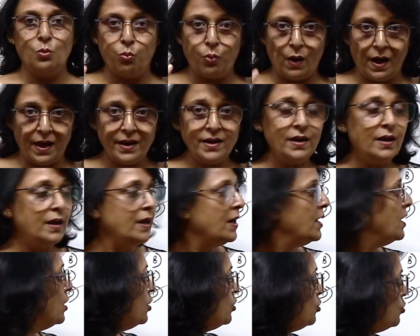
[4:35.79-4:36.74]
One,
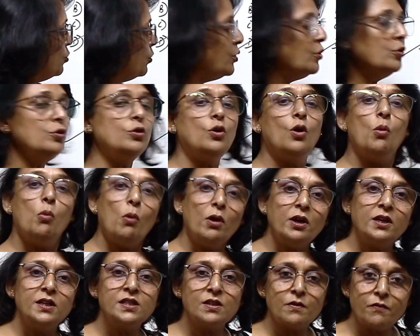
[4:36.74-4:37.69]
do you know
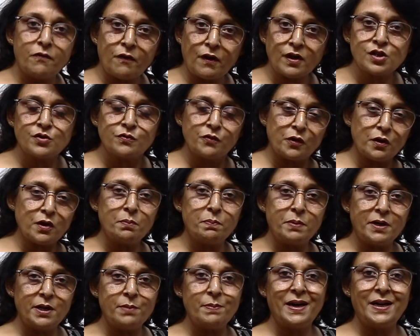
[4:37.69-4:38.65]
what is a
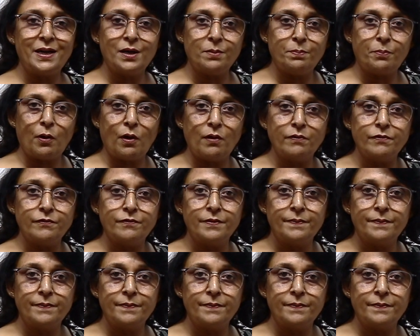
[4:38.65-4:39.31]
phospholipid made up of?